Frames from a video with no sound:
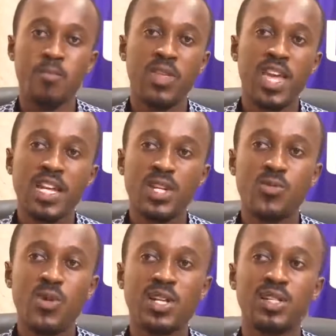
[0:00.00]

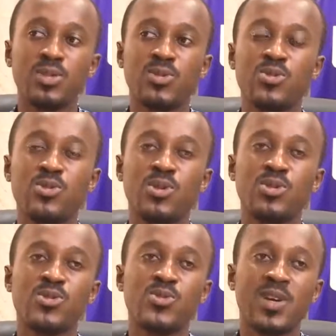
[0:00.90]
anyone who
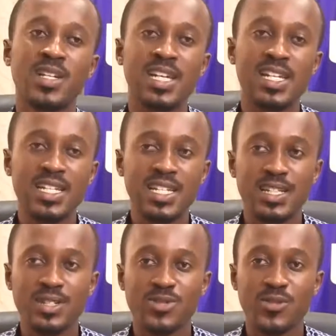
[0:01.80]
wants to run
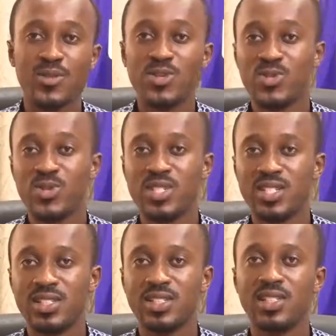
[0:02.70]
any software
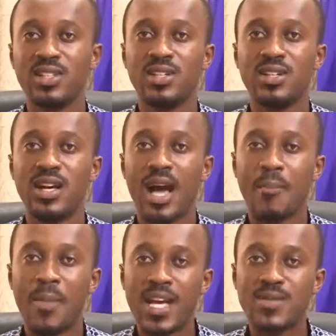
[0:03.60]
solution
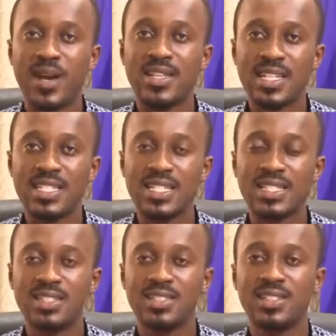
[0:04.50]
abides by
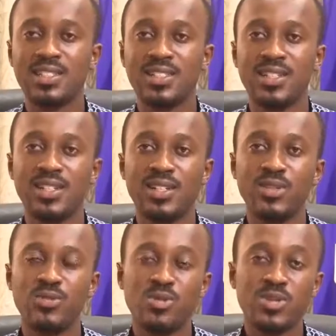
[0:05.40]
certain
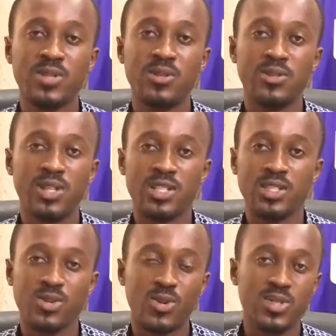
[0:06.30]
rules and
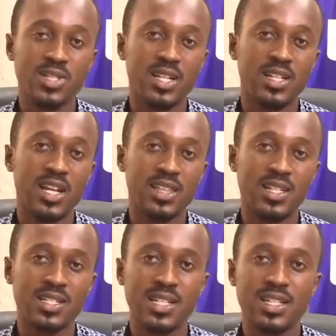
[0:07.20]
regulations, codes and
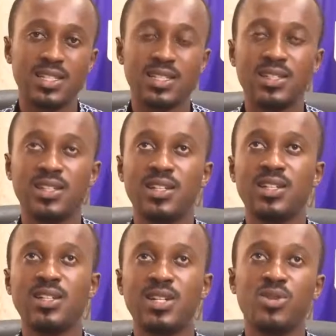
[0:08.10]
ethics, and
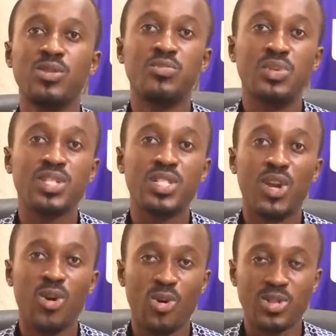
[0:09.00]
they don't breach the
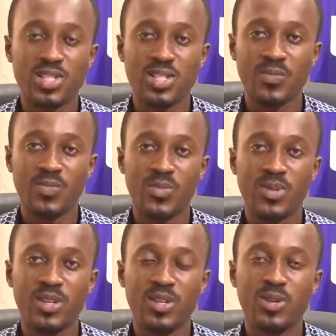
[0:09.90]
laws.
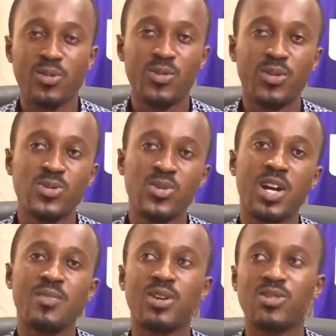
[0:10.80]
We've also
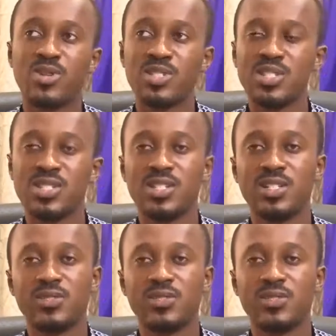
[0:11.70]
come across